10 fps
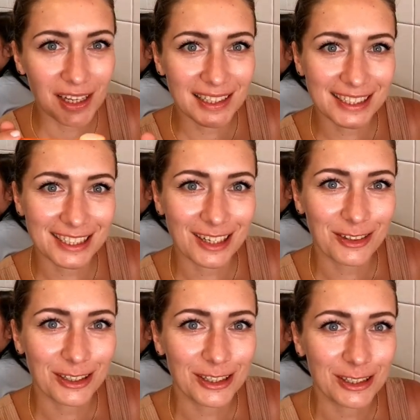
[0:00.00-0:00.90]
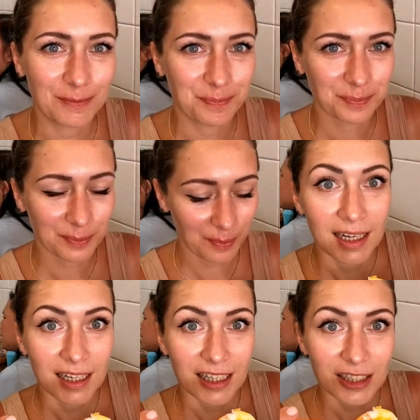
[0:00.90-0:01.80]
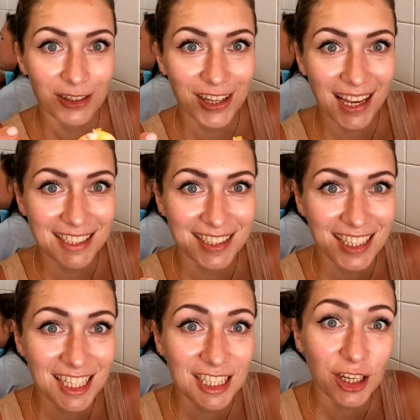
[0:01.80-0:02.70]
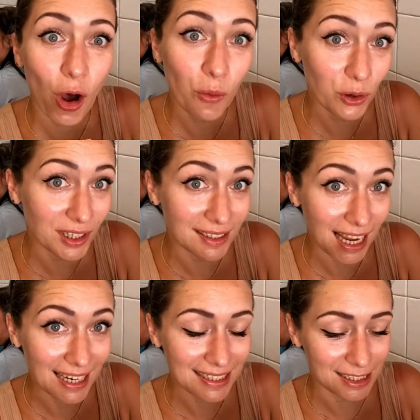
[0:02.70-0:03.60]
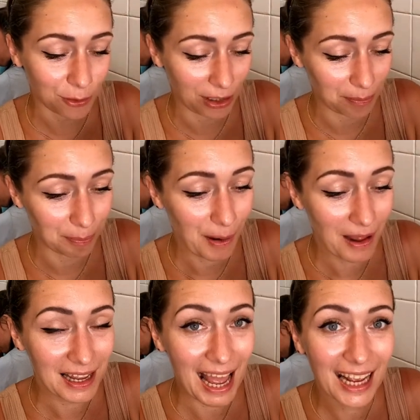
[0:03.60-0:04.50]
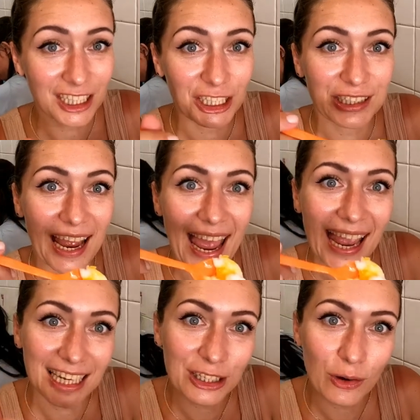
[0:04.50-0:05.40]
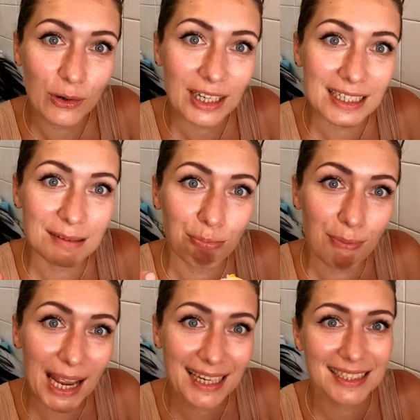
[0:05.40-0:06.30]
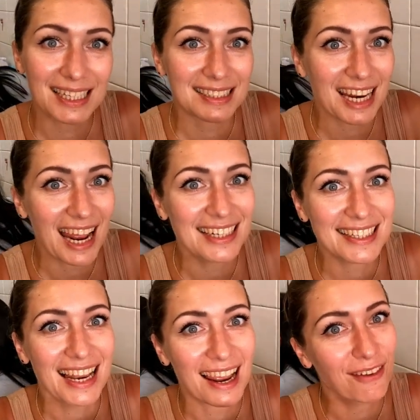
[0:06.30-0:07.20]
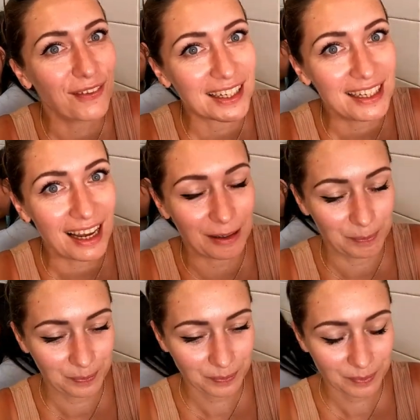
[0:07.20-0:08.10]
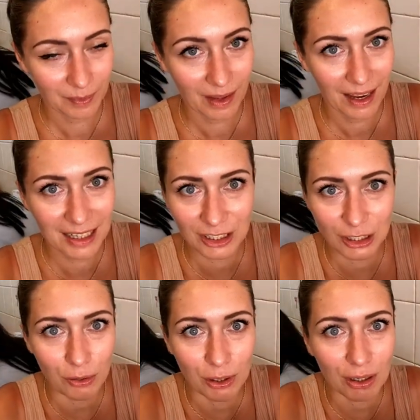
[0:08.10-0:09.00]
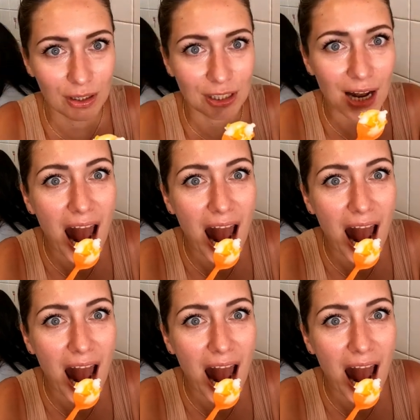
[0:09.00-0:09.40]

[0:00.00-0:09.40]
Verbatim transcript: oh, that is so good. So guys, this is coconut ice cream, but actually the egg yolk is makes it taste like vanilla. It's so good.